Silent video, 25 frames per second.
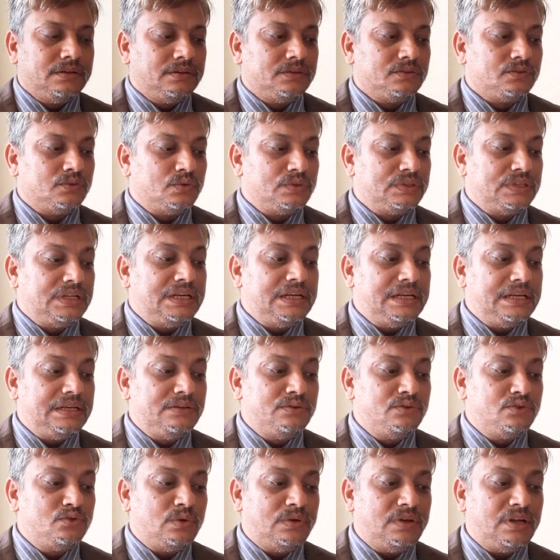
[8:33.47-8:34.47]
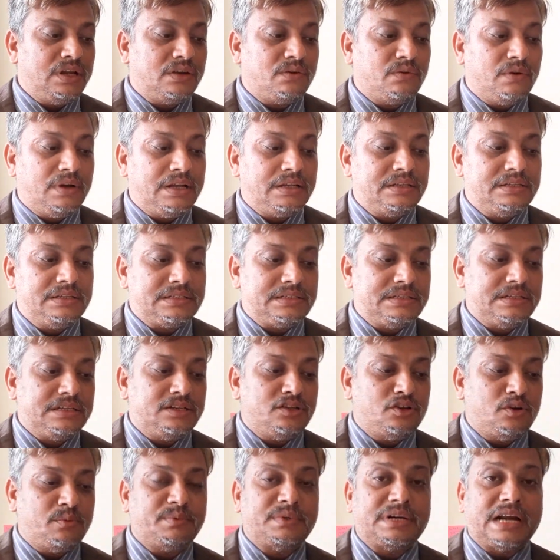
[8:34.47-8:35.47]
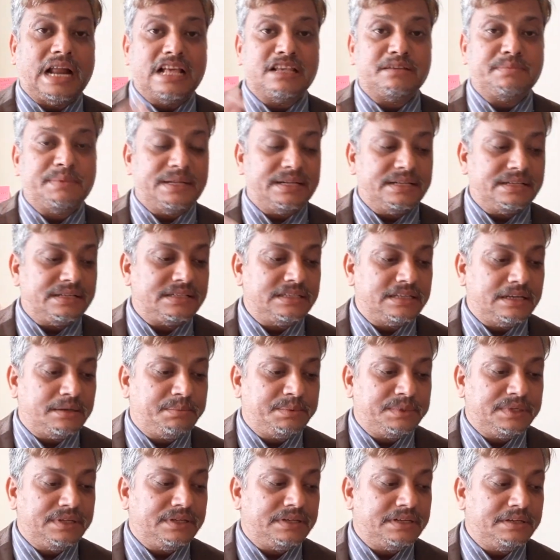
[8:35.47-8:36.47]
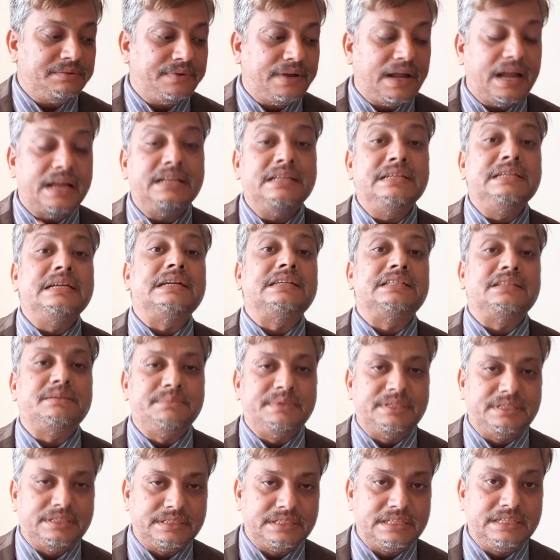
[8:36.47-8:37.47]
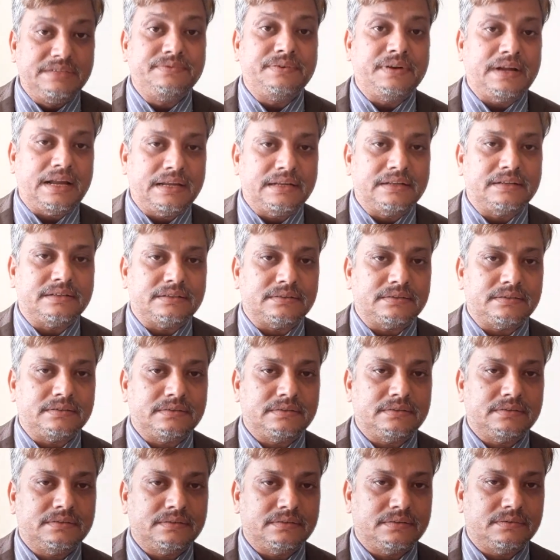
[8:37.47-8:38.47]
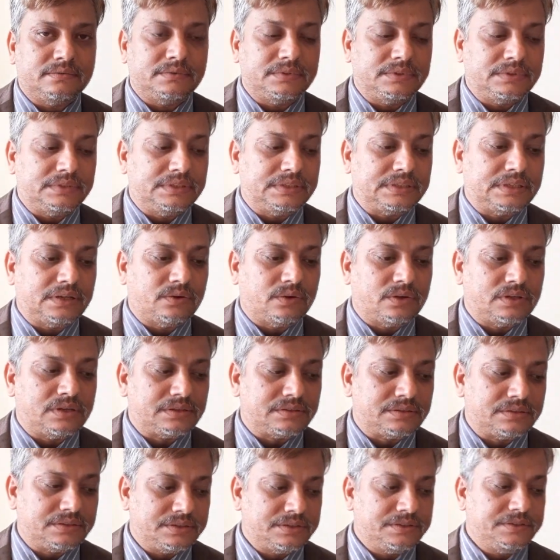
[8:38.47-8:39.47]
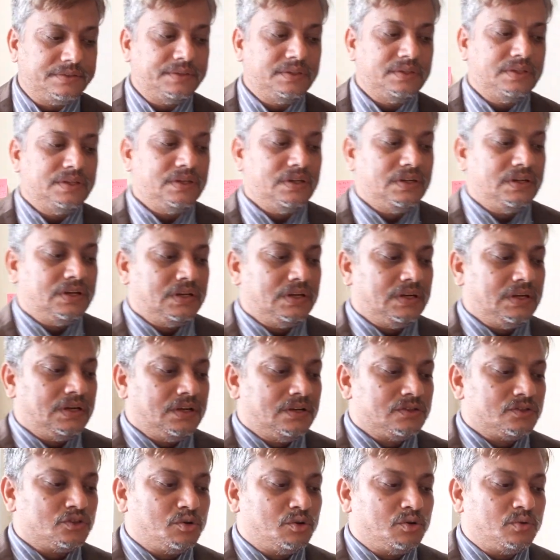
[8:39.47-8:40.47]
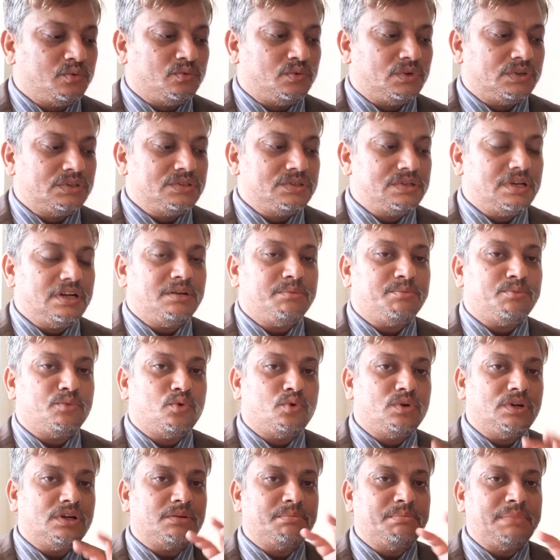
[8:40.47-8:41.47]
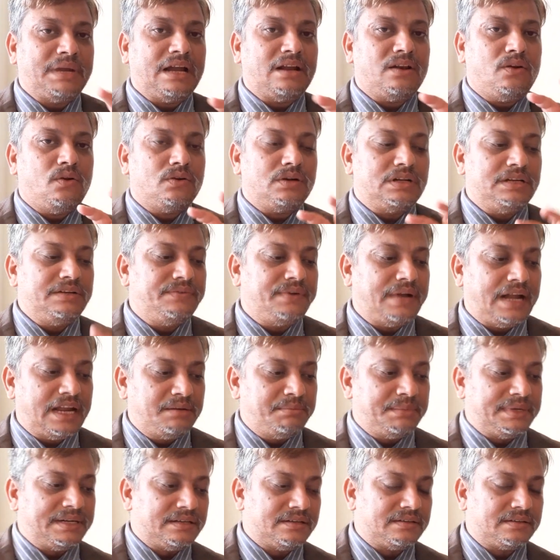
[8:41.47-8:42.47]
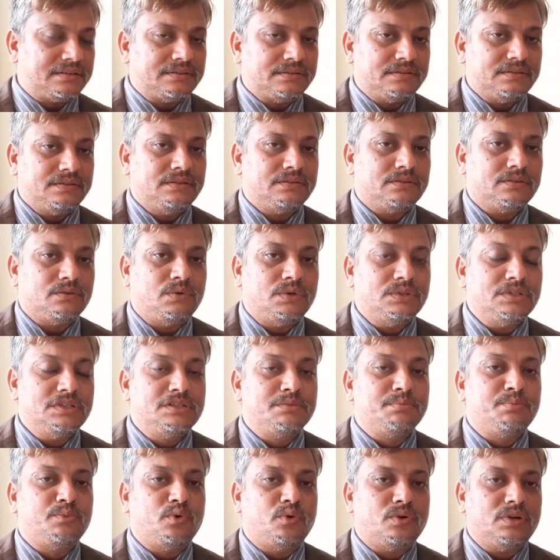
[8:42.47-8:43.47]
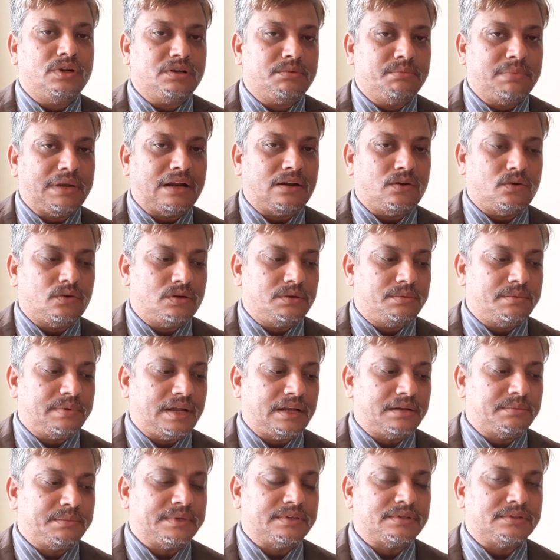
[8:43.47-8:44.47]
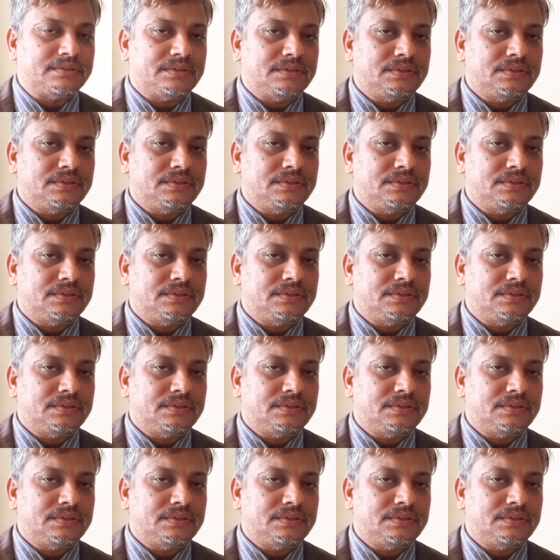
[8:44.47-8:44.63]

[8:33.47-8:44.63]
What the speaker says: So they usually acquire this degree of transparency after refining activities. Refine, we call it. So what is that? Product backlog refinement. What is product backlog refinement?